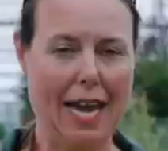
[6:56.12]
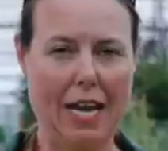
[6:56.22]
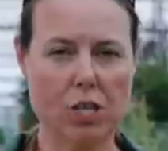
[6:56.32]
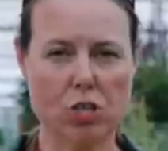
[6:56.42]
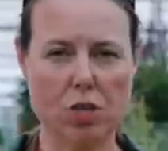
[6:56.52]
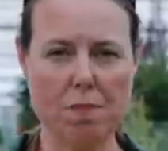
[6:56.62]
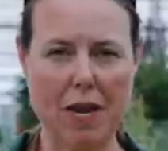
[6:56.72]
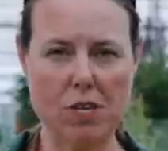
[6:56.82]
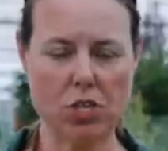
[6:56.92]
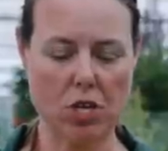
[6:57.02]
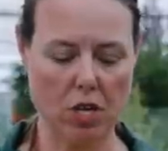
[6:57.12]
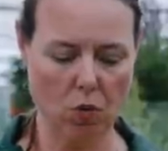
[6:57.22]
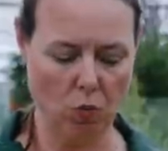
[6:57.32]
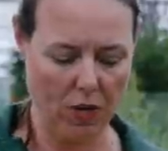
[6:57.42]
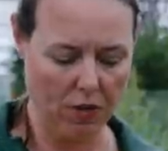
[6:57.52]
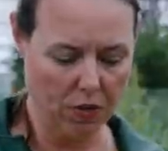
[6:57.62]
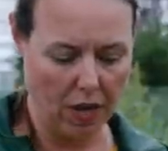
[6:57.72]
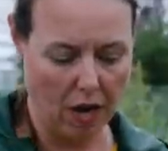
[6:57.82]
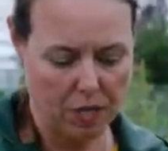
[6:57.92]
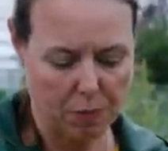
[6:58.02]
And I should mention, with
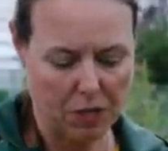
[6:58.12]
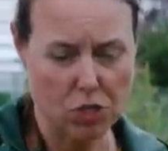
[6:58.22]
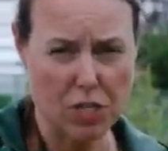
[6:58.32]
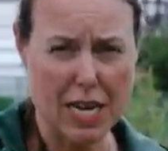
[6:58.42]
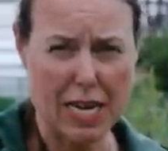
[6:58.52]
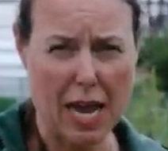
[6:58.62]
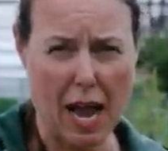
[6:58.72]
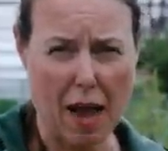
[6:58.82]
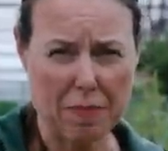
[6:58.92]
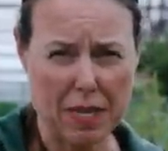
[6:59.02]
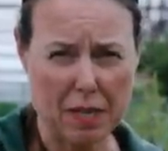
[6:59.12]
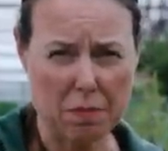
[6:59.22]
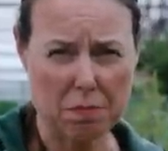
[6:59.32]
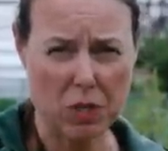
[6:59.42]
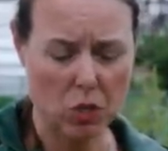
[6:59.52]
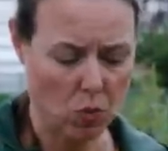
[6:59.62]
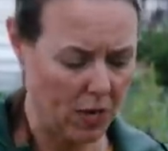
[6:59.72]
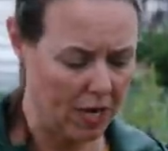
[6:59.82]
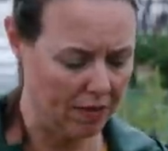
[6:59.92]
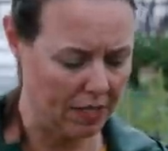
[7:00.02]
especially common
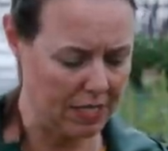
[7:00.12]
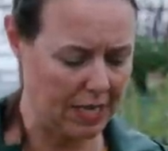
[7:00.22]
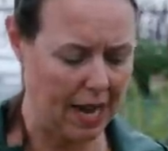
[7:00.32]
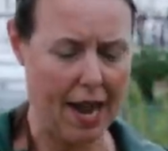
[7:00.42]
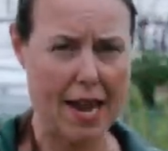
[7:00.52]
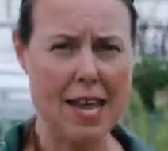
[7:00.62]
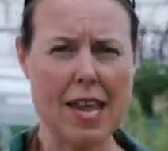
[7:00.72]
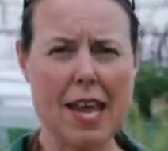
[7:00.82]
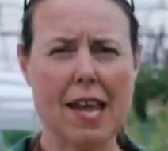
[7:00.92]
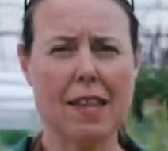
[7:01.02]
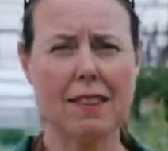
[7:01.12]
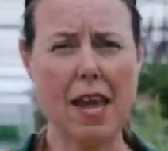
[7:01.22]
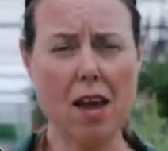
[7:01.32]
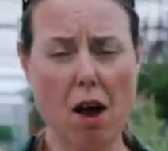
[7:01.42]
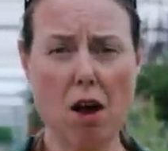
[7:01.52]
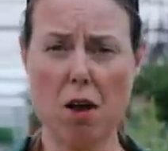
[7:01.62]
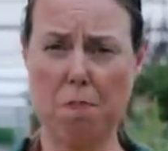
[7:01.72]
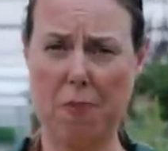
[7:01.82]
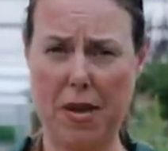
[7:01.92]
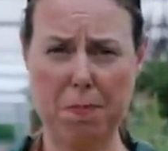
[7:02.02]
milkweed, this guy, they are a
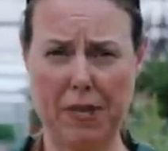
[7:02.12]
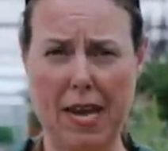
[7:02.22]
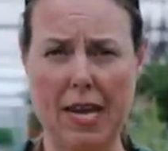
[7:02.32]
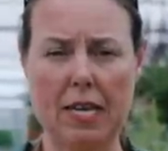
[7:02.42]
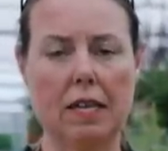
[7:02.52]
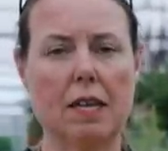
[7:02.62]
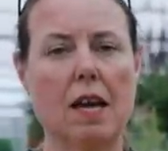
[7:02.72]
big plant